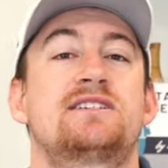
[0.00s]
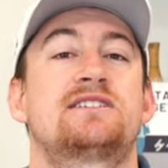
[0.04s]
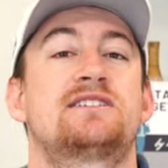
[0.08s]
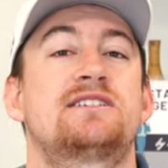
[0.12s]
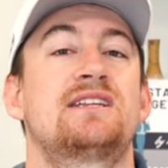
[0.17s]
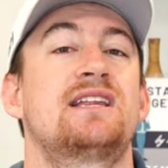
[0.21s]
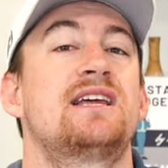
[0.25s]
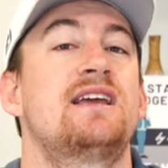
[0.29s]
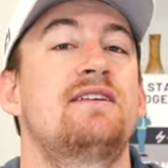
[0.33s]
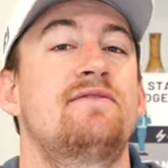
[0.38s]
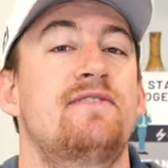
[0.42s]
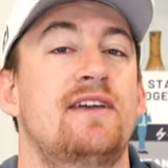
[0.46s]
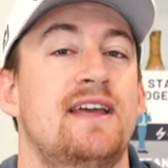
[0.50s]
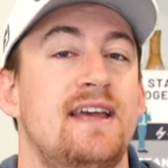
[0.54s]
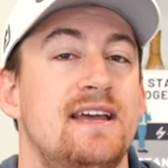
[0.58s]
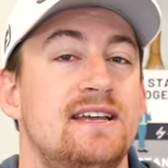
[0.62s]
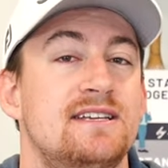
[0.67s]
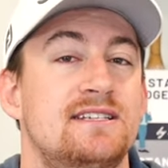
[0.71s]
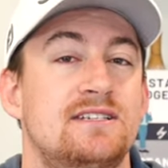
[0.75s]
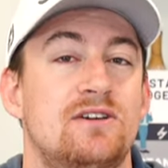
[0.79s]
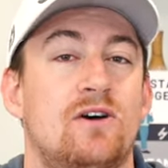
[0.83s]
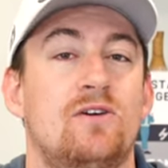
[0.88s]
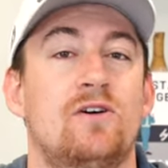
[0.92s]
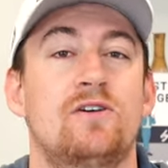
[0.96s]
sleeve
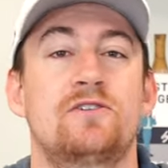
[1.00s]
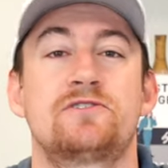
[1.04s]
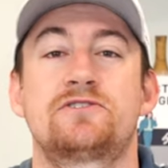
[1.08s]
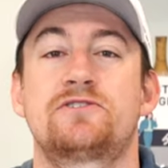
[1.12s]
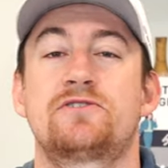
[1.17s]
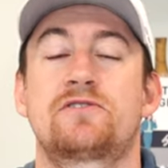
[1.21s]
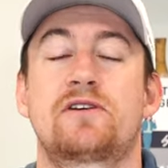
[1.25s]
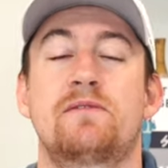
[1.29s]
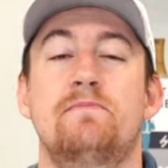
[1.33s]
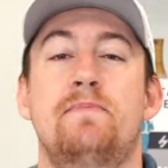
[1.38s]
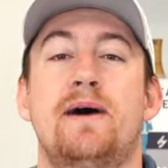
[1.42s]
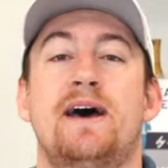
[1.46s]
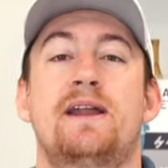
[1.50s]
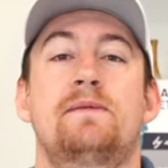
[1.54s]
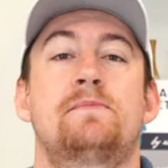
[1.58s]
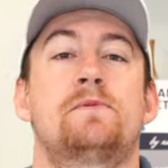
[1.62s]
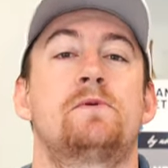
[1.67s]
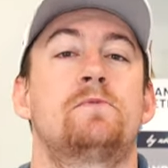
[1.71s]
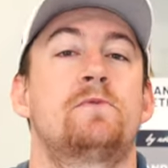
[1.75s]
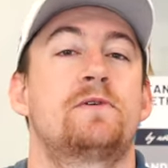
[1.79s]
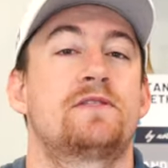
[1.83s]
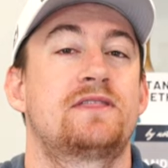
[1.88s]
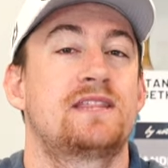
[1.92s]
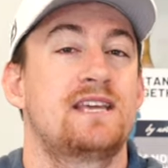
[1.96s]
is also
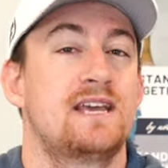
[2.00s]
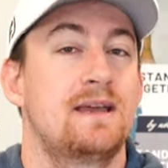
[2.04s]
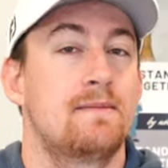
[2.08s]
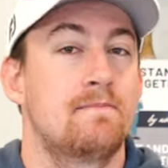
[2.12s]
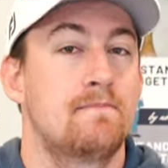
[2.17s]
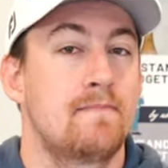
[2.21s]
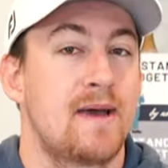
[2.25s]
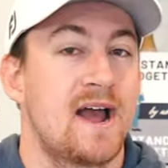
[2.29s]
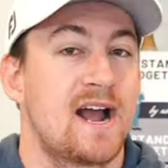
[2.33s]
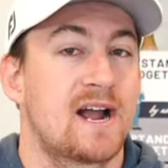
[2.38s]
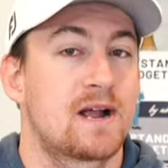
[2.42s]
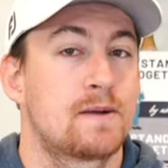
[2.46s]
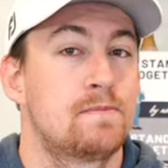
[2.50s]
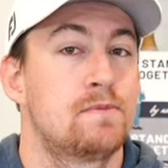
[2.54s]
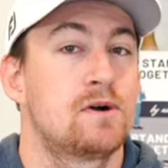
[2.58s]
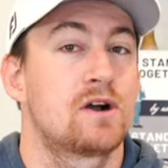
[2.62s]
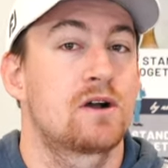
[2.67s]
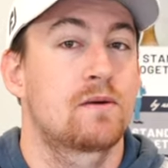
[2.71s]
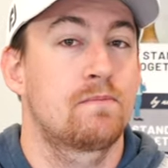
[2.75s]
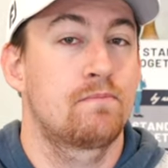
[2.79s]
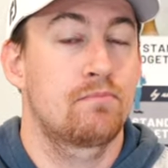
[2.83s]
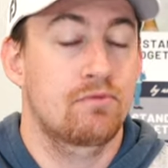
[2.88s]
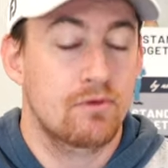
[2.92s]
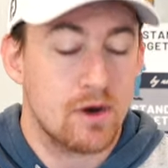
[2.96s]
compatible with the
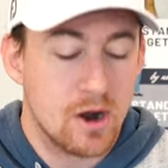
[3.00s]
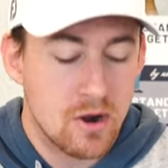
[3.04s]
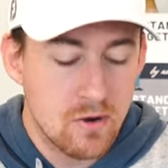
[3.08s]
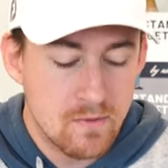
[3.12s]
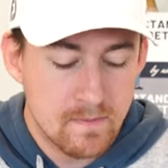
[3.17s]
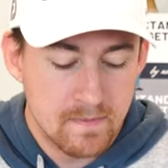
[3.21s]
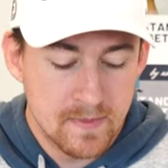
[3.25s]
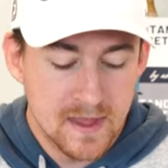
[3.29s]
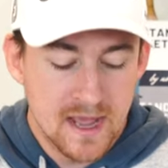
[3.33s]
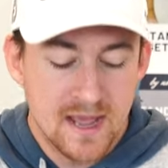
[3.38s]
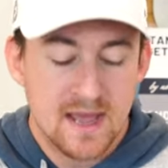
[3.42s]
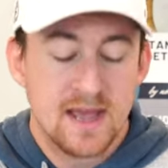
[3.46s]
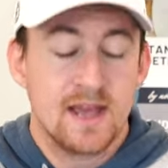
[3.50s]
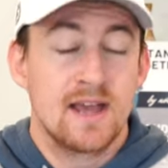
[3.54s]
MacBook Pro.